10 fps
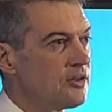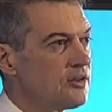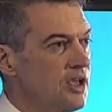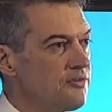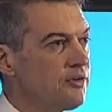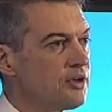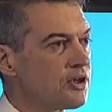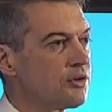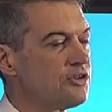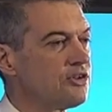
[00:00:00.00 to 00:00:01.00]

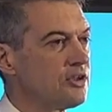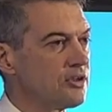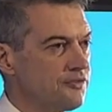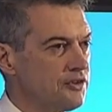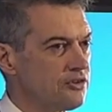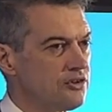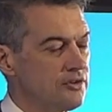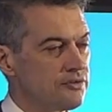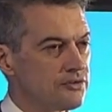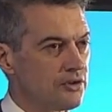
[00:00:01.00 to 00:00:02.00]
ever-increasing efficiency
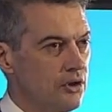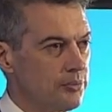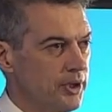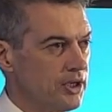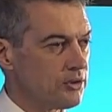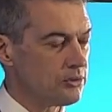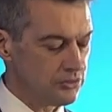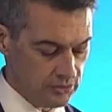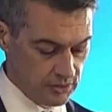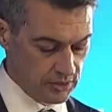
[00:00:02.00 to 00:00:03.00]
of solar
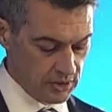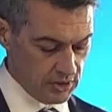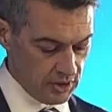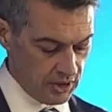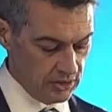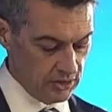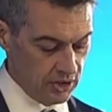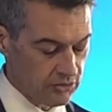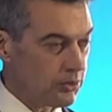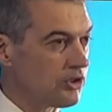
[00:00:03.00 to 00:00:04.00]
panels and
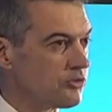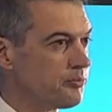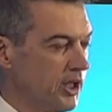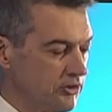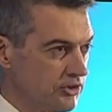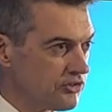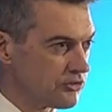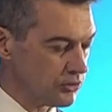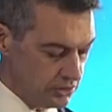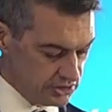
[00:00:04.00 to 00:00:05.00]
as well as battery
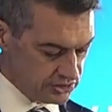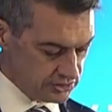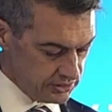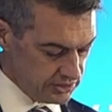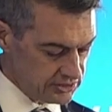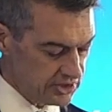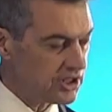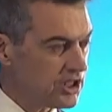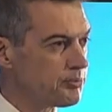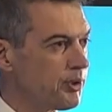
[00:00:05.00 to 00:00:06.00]
storage is a
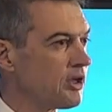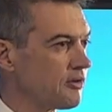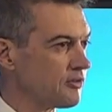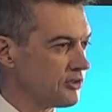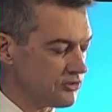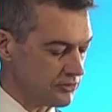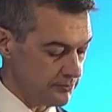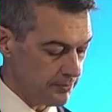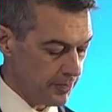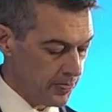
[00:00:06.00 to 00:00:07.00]
key part of this.
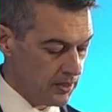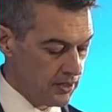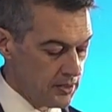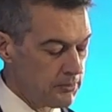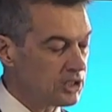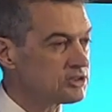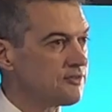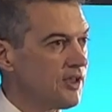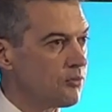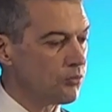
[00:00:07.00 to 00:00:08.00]
Much of
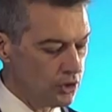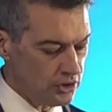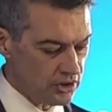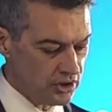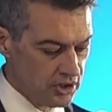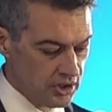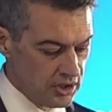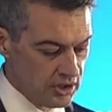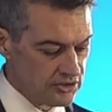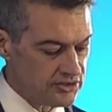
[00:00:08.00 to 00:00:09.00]
that work
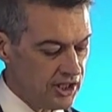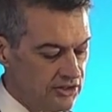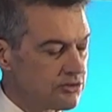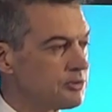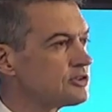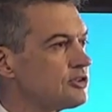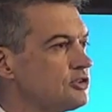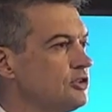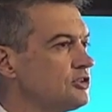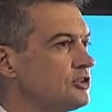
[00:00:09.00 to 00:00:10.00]
is thanks to
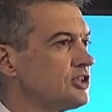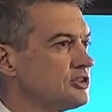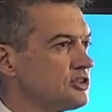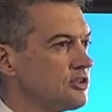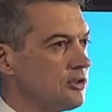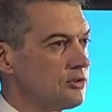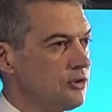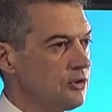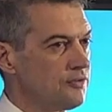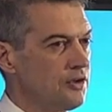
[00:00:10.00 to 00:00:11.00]
institutions such as the
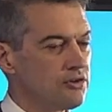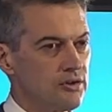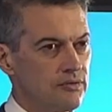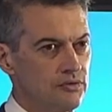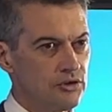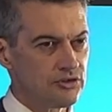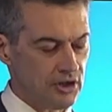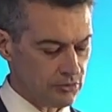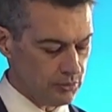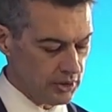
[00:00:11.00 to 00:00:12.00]
University of New
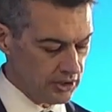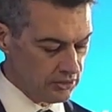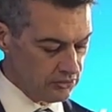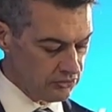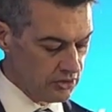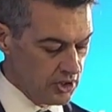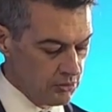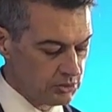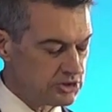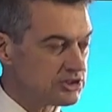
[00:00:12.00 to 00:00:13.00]
South Wales,
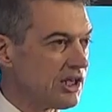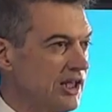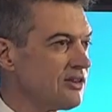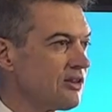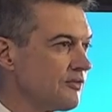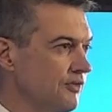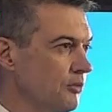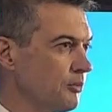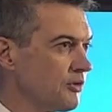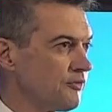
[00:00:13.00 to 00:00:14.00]
which has led the
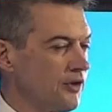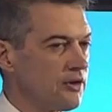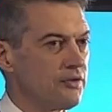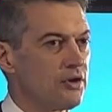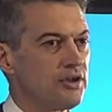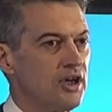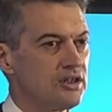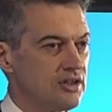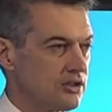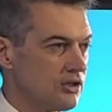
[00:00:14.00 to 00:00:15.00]
development of photovoltaic
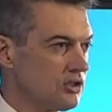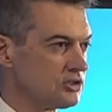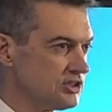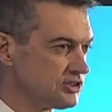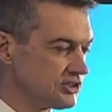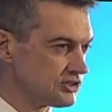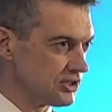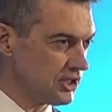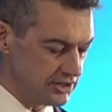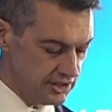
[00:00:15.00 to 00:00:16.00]
technology since the
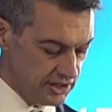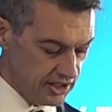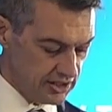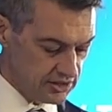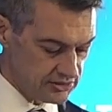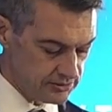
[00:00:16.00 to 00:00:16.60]
1980s.